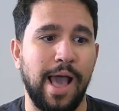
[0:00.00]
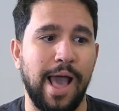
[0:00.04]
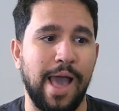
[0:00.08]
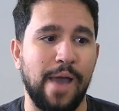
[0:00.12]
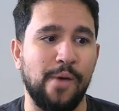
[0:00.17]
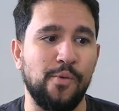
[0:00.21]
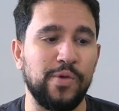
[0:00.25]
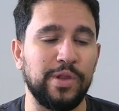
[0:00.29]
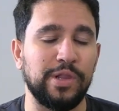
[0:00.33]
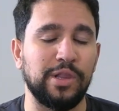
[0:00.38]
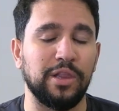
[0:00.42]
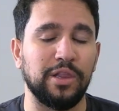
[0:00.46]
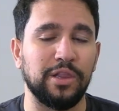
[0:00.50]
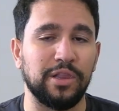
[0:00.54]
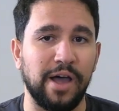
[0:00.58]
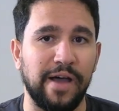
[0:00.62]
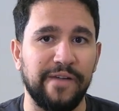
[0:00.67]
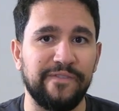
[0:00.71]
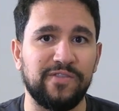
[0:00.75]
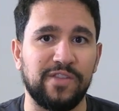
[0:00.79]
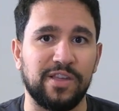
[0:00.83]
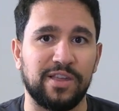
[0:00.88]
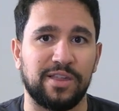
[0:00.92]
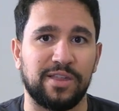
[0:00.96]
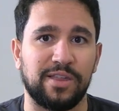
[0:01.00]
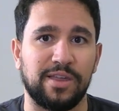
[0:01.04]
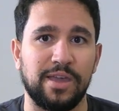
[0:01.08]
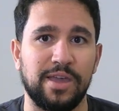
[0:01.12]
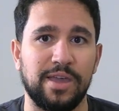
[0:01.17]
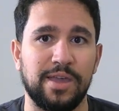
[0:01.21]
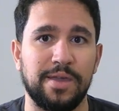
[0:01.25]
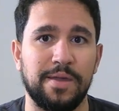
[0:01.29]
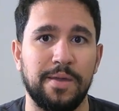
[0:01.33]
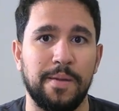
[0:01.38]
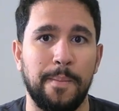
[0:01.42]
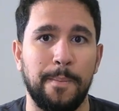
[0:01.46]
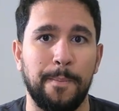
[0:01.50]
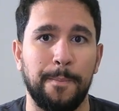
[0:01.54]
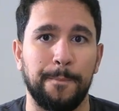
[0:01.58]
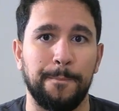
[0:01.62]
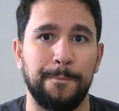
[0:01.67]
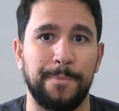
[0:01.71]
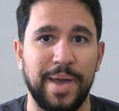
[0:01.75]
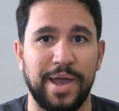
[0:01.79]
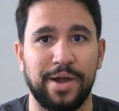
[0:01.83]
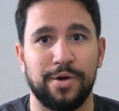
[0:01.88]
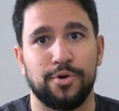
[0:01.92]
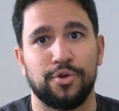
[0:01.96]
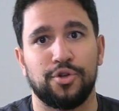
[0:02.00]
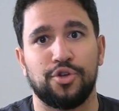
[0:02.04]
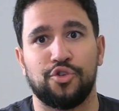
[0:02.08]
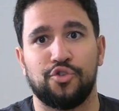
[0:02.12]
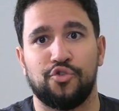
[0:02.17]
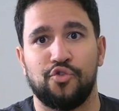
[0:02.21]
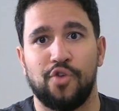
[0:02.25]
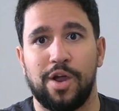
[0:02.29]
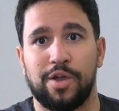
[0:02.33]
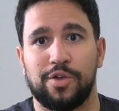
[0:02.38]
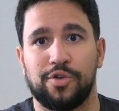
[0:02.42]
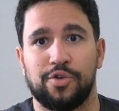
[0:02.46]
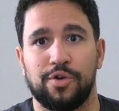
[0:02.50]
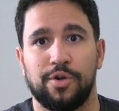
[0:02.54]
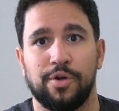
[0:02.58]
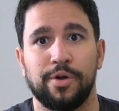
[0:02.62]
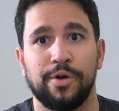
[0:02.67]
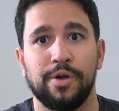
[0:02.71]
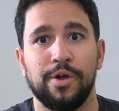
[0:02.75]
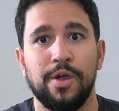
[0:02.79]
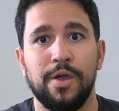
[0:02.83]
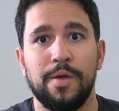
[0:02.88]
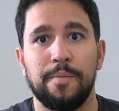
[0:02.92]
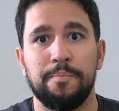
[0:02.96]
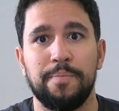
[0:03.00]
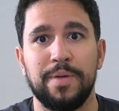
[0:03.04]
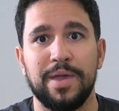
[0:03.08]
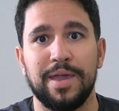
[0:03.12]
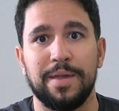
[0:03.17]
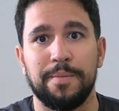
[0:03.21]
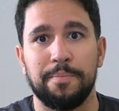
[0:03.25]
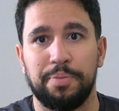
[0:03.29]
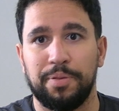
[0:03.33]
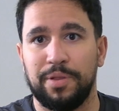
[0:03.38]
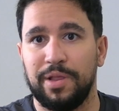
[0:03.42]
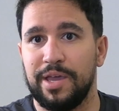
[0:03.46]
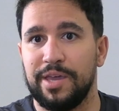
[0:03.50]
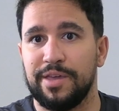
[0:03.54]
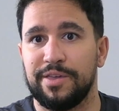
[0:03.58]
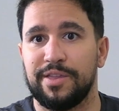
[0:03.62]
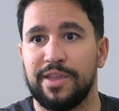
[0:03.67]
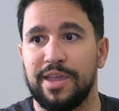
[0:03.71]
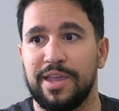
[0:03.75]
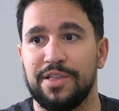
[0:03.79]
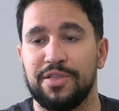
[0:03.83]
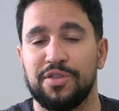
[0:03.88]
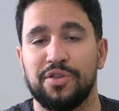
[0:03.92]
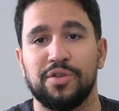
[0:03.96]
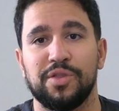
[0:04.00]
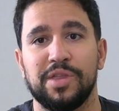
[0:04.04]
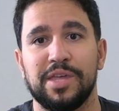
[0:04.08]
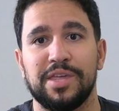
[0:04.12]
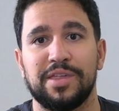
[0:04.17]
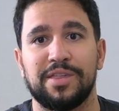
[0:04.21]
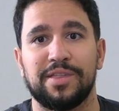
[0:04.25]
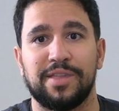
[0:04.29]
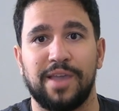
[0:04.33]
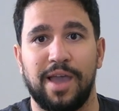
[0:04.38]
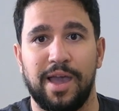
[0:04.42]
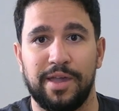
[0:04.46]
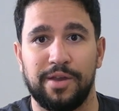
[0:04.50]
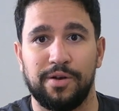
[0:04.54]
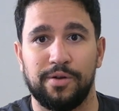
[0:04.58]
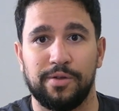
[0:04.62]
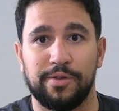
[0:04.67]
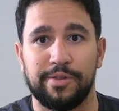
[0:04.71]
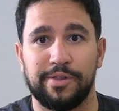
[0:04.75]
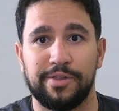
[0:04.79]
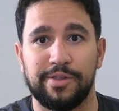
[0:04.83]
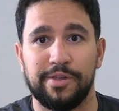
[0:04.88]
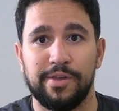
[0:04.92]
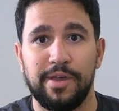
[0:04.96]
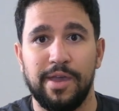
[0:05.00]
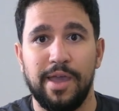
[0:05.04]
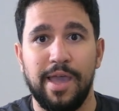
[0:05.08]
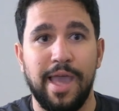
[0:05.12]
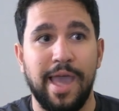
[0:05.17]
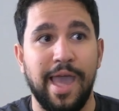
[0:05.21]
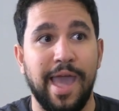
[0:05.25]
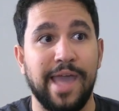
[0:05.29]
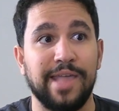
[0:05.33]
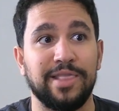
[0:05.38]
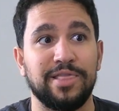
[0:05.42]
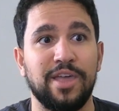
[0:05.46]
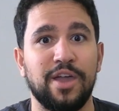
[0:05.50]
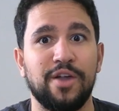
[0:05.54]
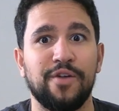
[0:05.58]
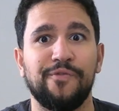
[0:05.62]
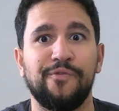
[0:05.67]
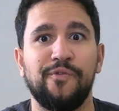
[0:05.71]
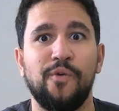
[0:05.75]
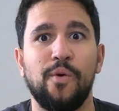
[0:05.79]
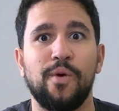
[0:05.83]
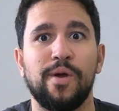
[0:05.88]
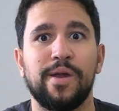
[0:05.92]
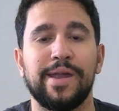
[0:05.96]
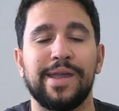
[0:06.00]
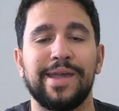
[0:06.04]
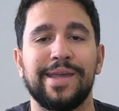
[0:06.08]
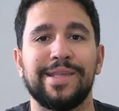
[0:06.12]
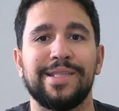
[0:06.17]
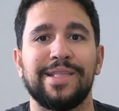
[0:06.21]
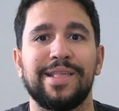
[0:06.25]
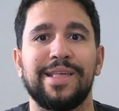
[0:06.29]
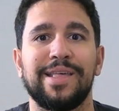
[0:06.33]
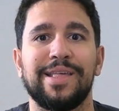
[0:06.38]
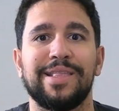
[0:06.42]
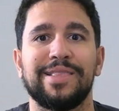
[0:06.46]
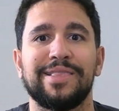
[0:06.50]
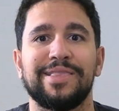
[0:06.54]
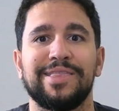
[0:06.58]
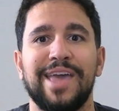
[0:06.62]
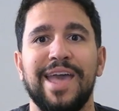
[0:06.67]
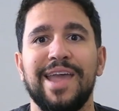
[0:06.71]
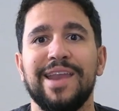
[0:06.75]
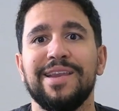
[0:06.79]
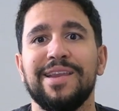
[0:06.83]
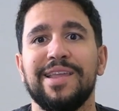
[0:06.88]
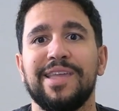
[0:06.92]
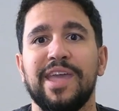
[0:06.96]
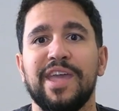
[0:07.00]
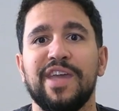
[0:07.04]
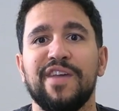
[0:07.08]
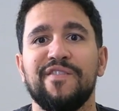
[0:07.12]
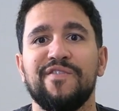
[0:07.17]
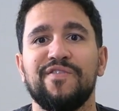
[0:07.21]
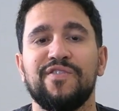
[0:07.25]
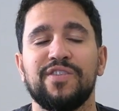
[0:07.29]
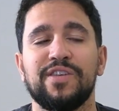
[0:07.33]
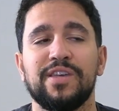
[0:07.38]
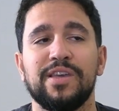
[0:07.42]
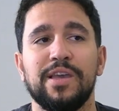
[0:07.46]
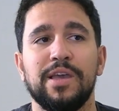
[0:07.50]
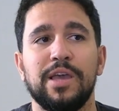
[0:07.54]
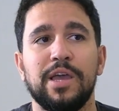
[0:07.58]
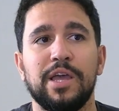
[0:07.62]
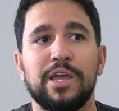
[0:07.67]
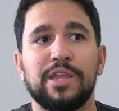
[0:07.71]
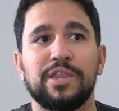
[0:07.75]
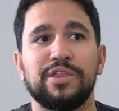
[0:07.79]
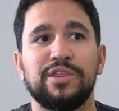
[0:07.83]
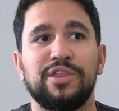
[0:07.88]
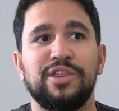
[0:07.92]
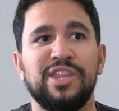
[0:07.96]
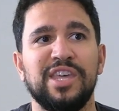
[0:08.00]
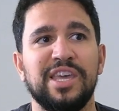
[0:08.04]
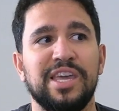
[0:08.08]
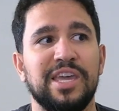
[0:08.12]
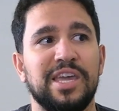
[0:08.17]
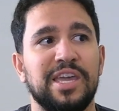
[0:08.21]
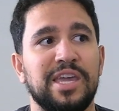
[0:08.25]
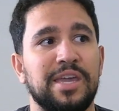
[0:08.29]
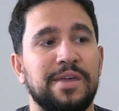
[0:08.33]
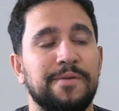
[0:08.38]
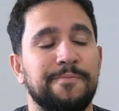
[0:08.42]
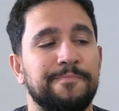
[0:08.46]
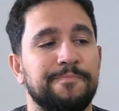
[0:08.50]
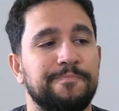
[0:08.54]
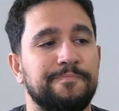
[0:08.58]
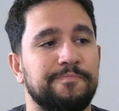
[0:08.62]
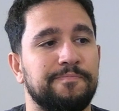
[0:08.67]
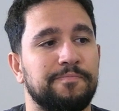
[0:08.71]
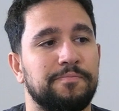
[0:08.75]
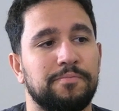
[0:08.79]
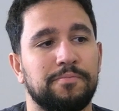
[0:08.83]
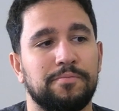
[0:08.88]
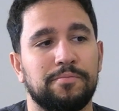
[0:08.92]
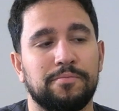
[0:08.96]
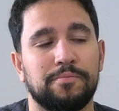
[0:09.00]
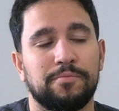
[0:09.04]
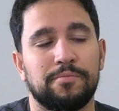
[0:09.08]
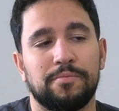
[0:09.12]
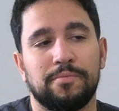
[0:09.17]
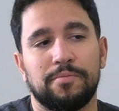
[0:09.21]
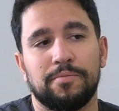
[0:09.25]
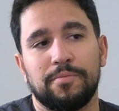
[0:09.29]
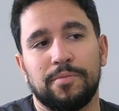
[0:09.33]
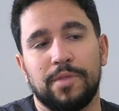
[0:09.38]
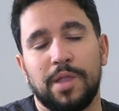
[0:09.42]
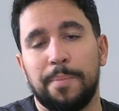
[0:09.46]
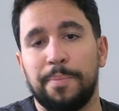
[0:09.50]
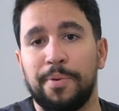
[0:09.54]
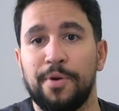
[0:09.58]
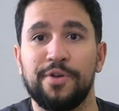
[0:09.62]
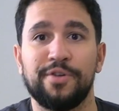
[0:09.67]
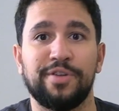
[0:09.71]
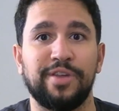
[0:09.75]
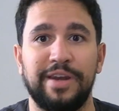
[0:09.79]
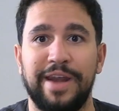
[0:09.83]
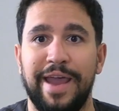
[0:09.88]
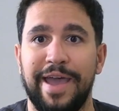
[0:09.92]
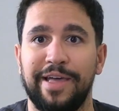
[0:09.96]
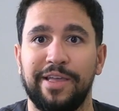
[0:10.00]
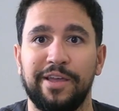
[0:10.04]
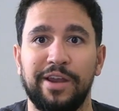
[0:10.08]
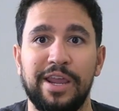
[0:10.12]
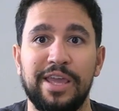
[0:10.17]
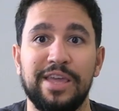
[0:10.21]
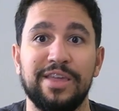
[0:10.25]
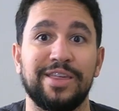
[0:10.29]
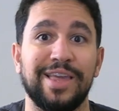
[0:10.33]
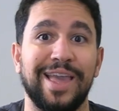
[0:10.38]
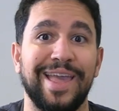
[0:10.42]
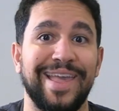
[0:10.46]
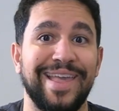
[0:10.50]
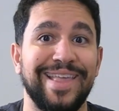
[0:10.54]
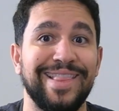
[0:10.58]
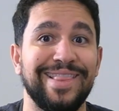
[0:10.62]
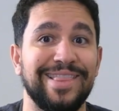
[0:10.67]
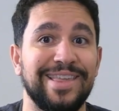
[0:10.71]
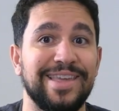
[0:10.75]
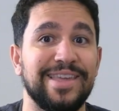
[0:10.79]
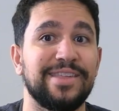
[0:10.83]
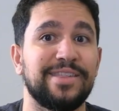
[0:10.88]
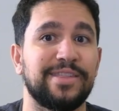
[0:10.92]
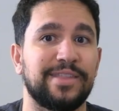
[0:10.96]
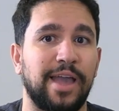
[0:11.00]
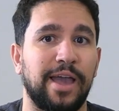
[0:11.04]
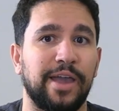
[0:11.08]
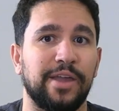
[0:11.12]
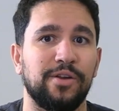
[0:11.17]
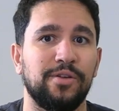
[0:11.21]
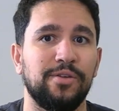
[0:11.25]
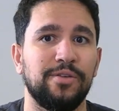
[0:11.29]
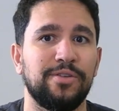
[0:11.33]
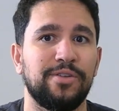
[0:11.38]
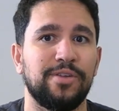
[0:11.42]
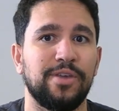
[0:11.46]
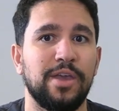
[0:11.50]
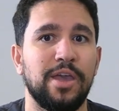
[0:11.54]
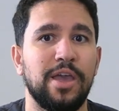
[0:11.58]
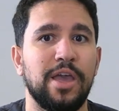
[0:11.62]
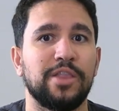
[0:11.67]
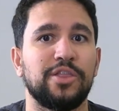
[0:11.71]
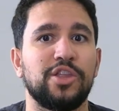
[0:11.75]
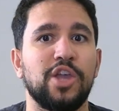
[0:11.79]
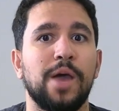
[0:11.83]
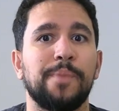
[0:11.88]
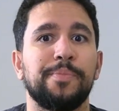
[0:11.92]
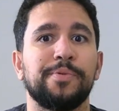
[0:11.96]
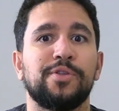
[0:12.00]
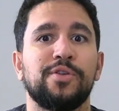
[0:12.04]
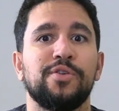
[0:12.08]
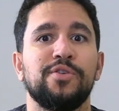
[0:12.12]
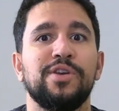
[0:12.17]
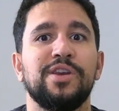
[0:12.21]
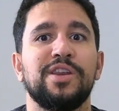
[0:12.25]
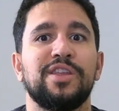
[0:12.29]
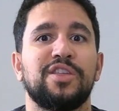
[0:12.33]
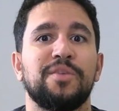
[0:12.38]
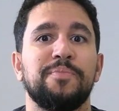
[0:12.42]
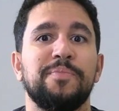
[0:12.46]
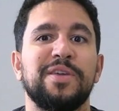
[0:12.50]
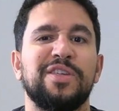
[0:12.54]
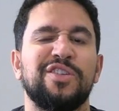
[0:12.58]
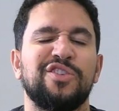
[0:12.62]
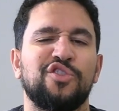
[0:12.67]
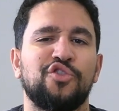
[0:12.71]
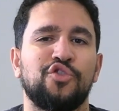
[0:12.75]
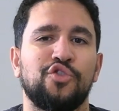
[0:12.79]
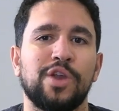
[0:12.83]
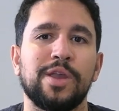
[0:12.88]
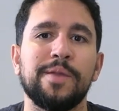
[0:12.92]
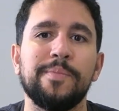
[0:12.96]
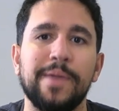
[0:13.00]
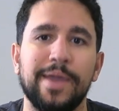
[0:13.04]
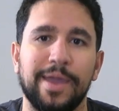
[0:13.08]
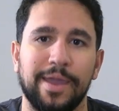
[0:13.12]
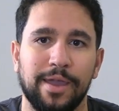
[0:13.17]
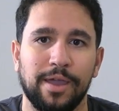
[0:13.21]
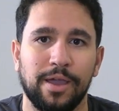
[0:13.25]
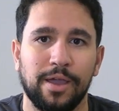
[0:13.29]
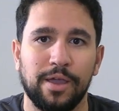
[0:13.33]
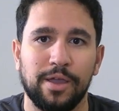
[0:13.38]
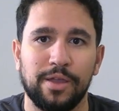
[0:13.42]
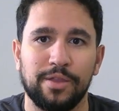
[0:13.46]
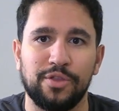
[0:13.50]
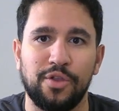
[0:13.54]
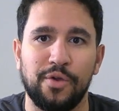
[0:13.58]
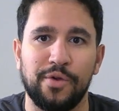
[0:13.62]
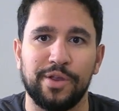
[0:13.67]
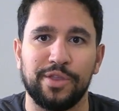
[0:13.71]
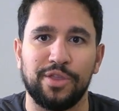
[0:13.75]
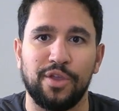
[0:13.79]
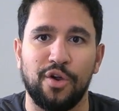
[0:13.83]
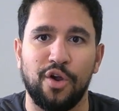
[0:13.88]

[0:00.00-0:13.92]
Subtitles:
I would love to see better structure being placed into these titles. And therefore, then gives the personalities in these titles the opportunity to be streaming during